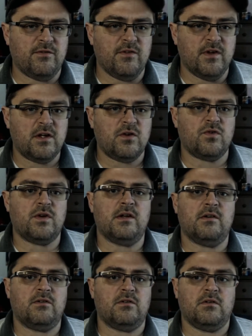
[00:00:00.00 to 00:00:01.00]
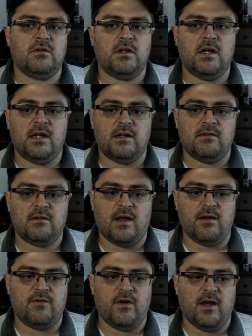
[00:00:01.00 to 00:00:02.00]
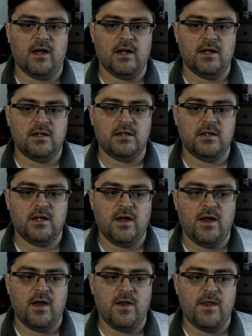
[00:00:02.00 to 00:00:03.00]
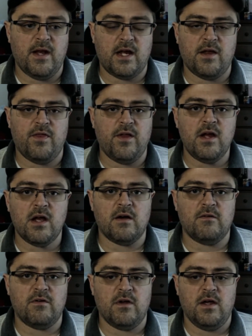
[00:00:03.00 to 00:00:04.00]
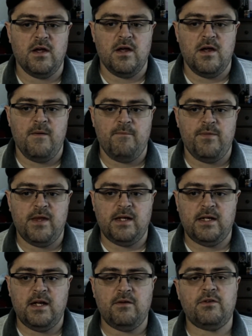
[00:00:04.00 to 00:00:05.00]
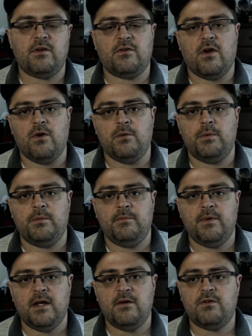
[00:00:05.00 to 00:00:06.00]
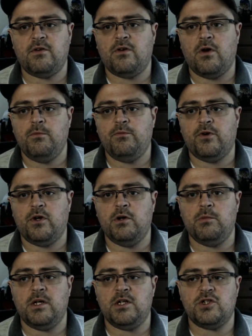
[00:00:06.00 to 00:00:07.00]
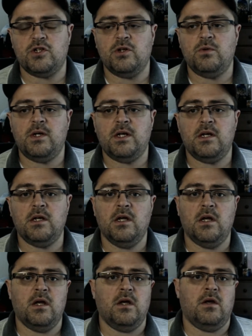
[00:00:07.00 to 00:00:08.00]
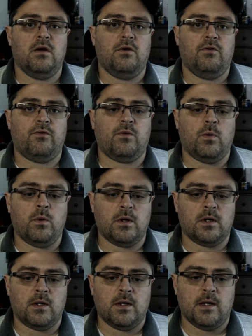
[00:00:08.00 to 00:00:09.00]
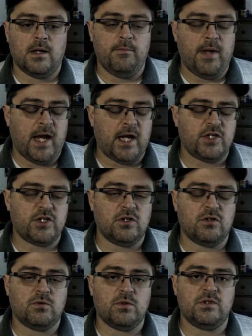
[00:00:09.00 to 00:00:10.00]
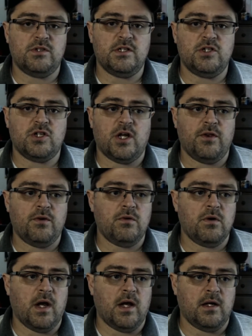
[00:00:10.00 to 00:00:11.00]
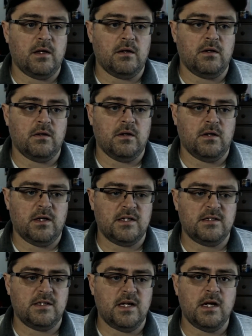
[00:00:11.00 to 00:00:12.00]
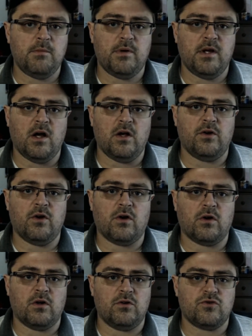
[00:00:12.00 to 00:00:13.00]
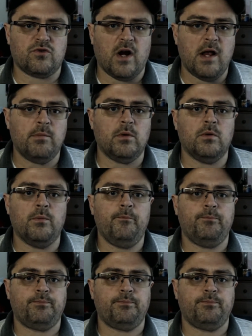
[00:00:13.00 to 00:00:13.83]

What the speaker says: victories in sci-fi that I can think of. It gives us hope. It gives us hope for human ingenuity, for compassion towards each other, and extending beyond our tribal